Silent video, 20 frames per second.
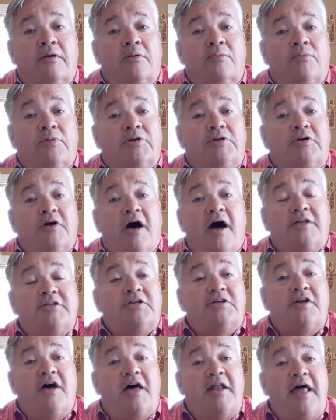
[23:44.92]
But God
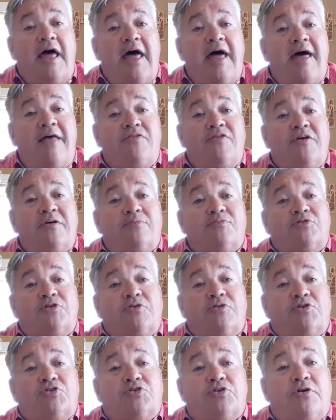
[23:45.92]
did not add them to
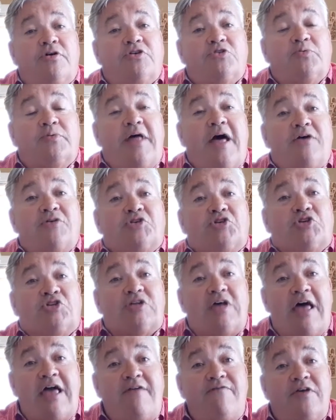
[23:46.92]
the church without
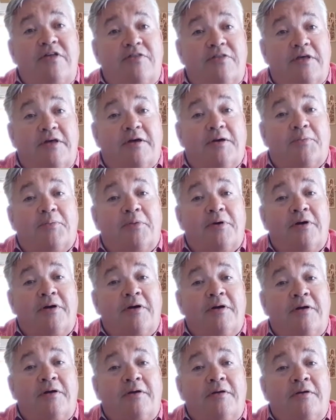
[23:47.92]
saving them.
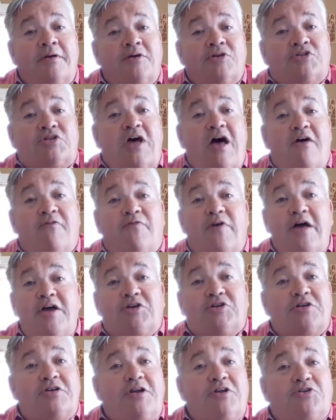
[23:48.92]

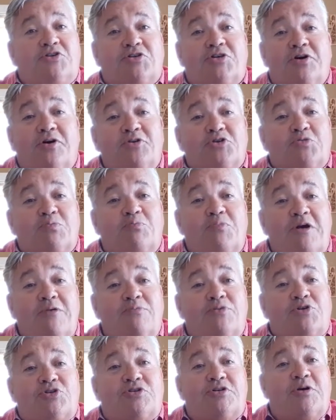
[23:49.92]
Salvation and church
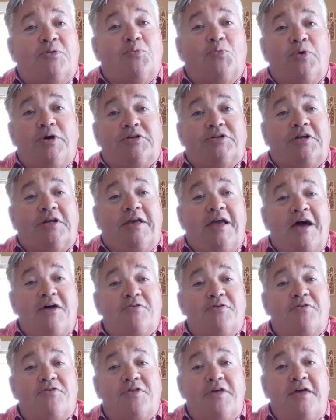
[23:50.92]
membership went
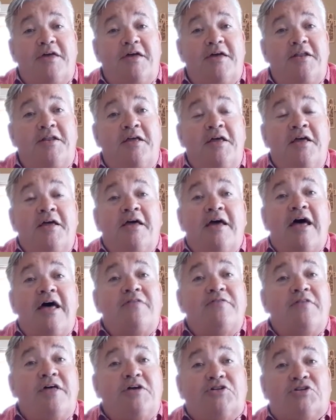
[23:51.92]
together then,
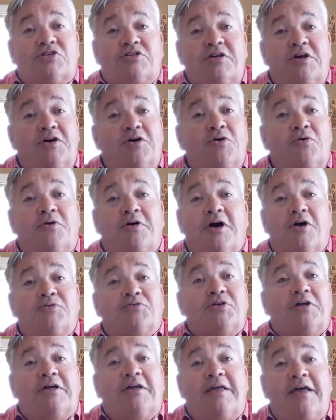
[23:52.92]
and they still go
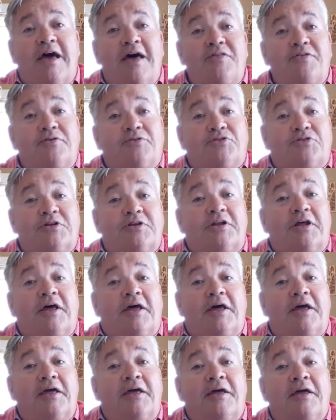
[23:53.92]
together
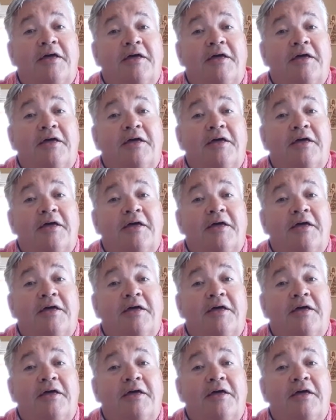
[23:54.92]
today.